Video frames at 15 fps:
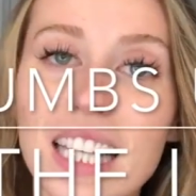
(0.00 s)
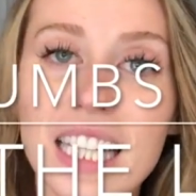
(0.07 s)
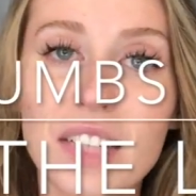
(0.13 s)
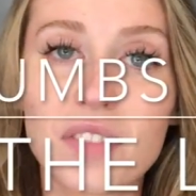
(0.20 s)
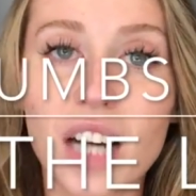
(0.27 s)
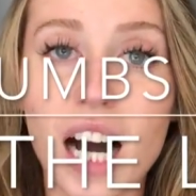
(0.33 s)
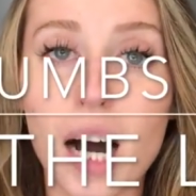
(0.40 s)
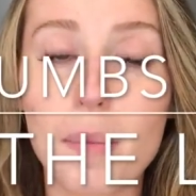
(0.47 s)

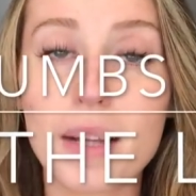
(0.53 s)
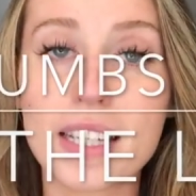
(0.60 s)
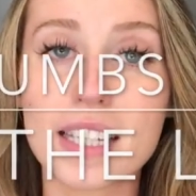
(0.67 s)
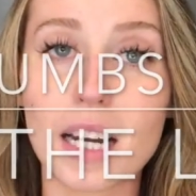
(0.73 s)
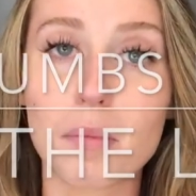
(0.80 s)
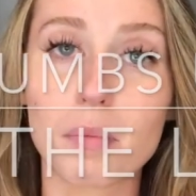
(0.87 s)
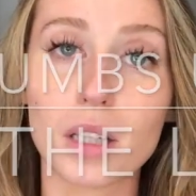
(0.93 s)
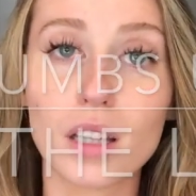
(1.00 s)
Leave comments
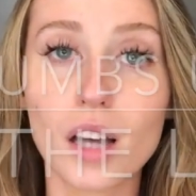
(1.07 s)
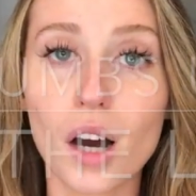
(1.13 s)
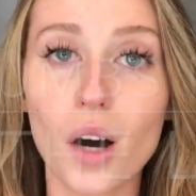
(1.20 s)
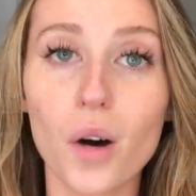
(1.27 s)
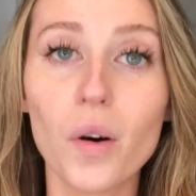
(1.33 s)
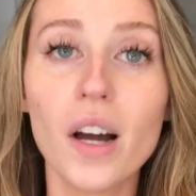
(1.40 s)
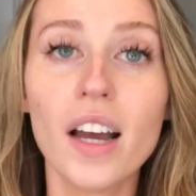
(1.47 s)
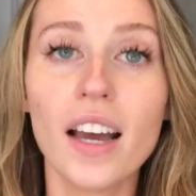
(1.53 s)
down
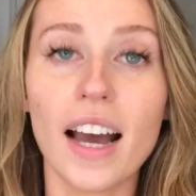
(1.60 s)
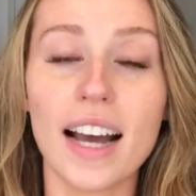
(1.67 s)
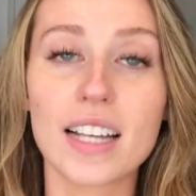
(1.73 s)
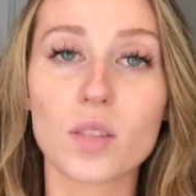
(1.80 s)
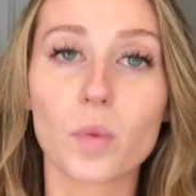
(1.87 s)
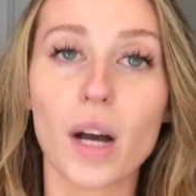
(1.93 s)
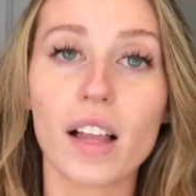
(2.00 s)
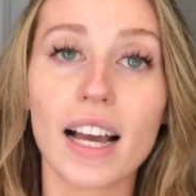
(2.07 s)
below
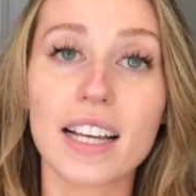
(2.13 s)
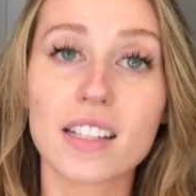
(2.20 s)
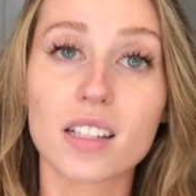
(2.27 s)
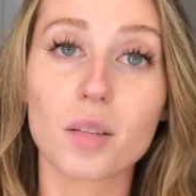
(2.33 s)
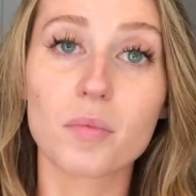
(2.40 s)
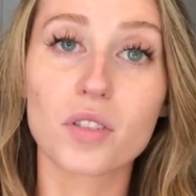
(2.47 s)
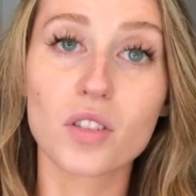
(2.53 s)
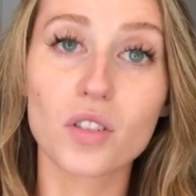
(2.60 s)
as well as
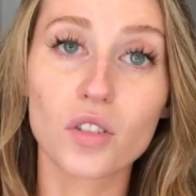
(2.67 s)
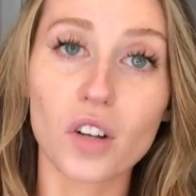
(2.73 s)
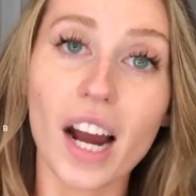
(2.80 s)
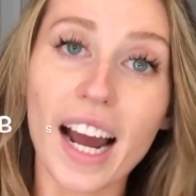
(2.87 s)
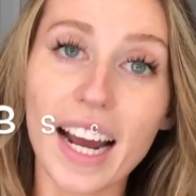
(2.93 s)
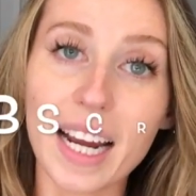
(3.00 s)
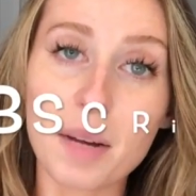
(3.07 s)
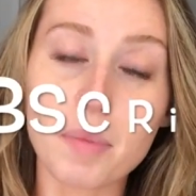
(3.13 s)

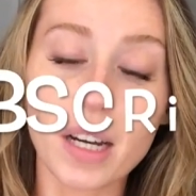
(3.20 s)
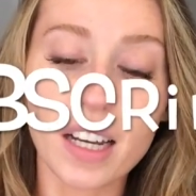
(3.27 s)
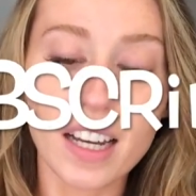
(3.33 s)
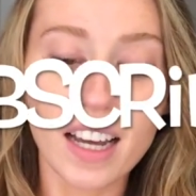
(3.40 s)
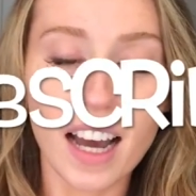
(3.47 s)
subscribe.